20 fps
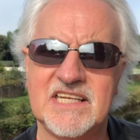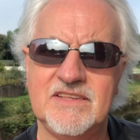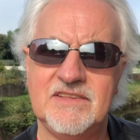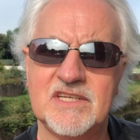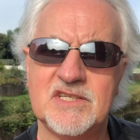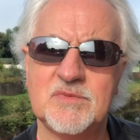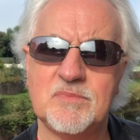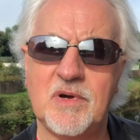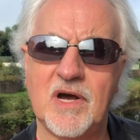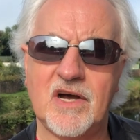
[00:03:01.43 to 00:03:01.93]
in
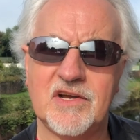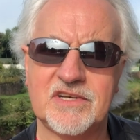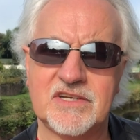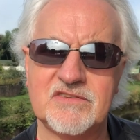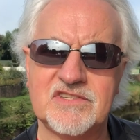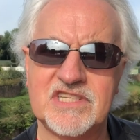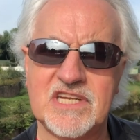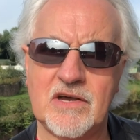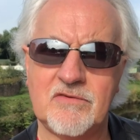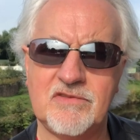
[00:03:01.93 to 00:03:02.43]
this part
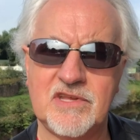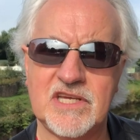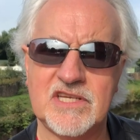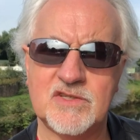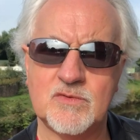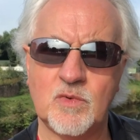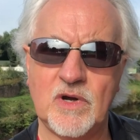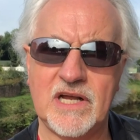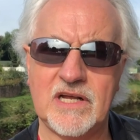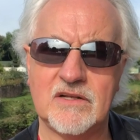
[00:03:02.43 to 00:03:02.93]
of
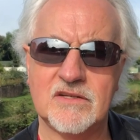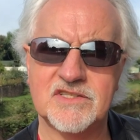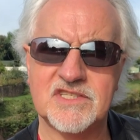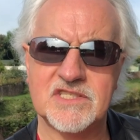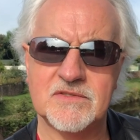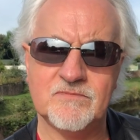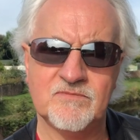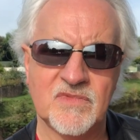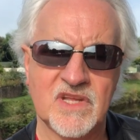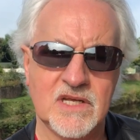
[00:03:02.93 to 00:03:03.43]
southeast
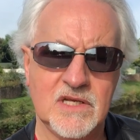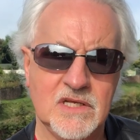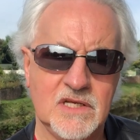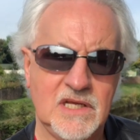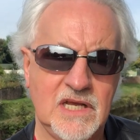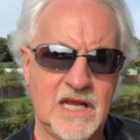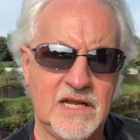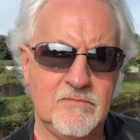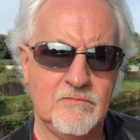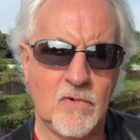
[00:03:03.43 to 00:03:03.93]
Wales,
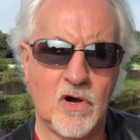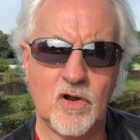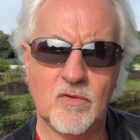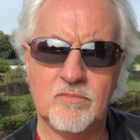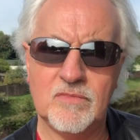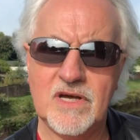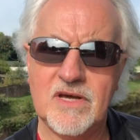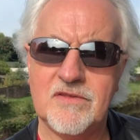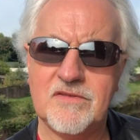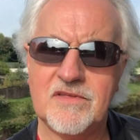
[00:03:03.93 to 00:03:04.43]
in
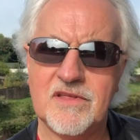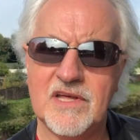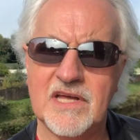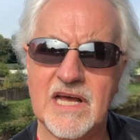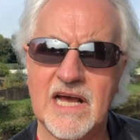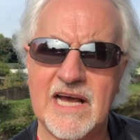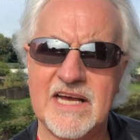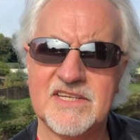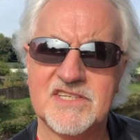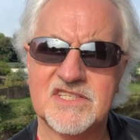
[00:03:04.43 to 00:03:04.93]
Monmouth,
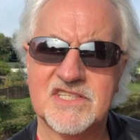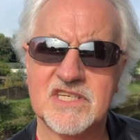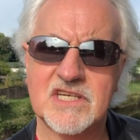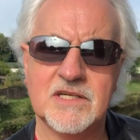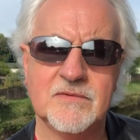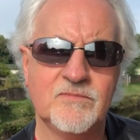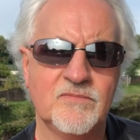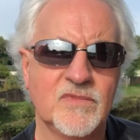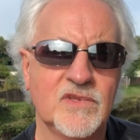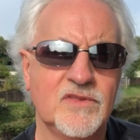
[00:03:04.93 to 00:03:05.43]
Usk,
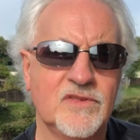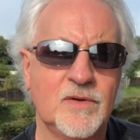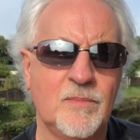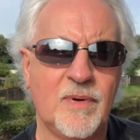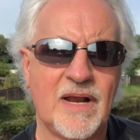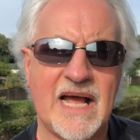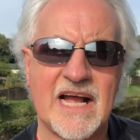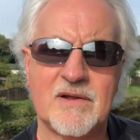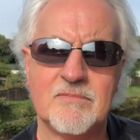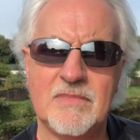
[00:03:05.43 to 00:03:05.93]
the
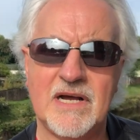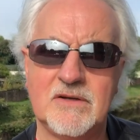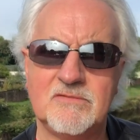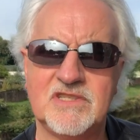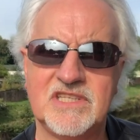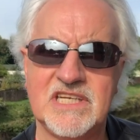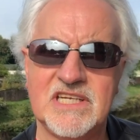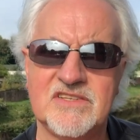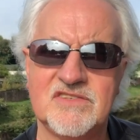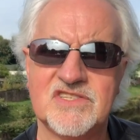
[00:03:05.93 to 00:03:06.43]
Black
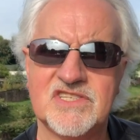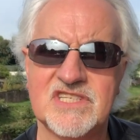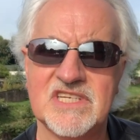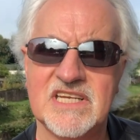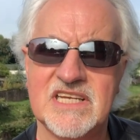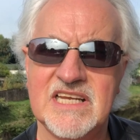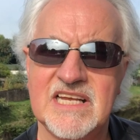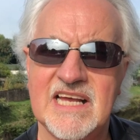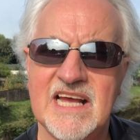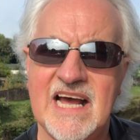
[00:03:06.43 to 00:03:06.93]
Mountains,
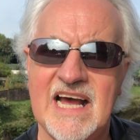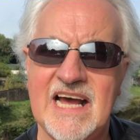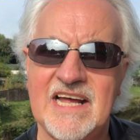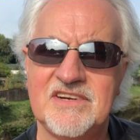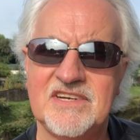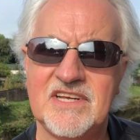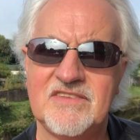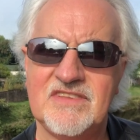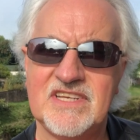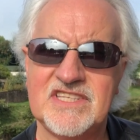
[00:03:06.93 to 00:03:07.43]

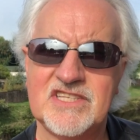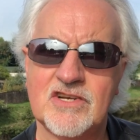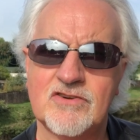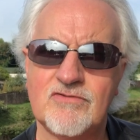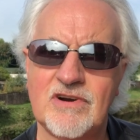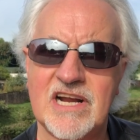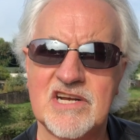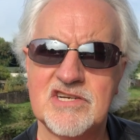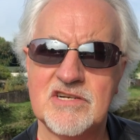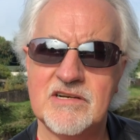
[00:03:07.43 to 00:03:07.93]
and there's a
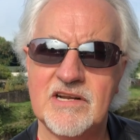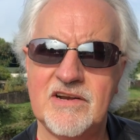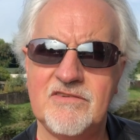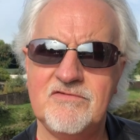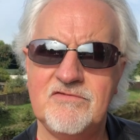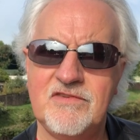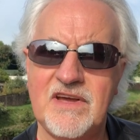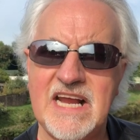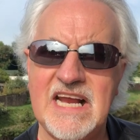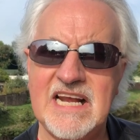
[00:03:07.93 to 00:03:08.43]
gradual
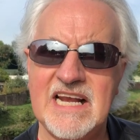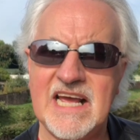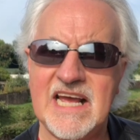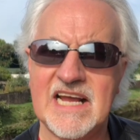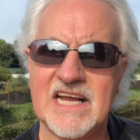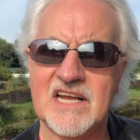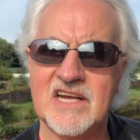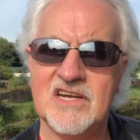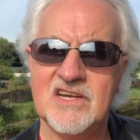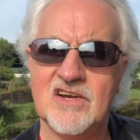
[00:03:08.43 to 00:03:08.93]

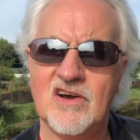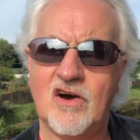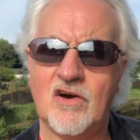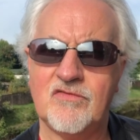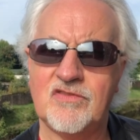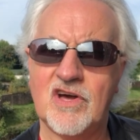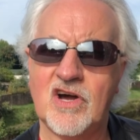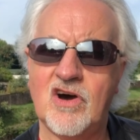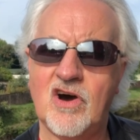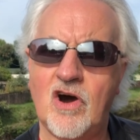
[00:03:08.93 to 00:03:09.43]
unveiling
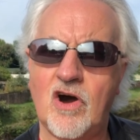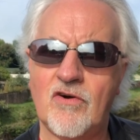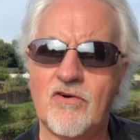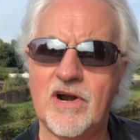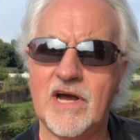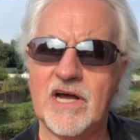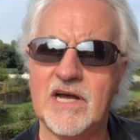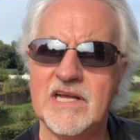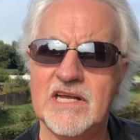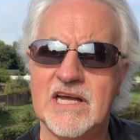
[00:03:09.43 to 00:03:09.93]
of the
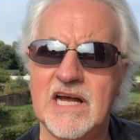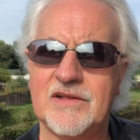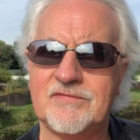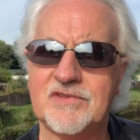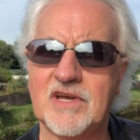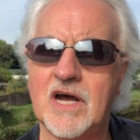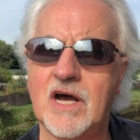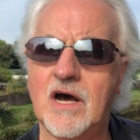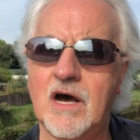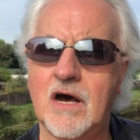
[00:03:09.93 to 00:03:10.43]
horror at
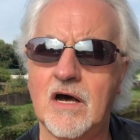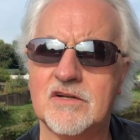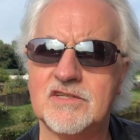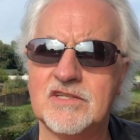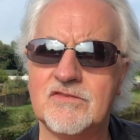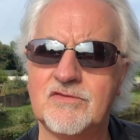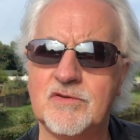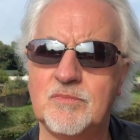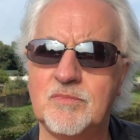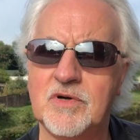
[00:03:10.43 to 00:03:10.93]
the heart
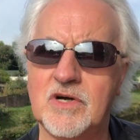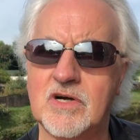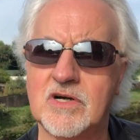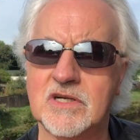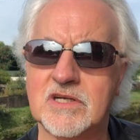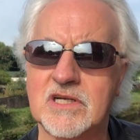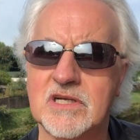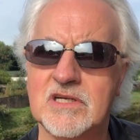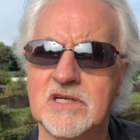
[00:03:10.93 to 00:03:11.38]
of the book.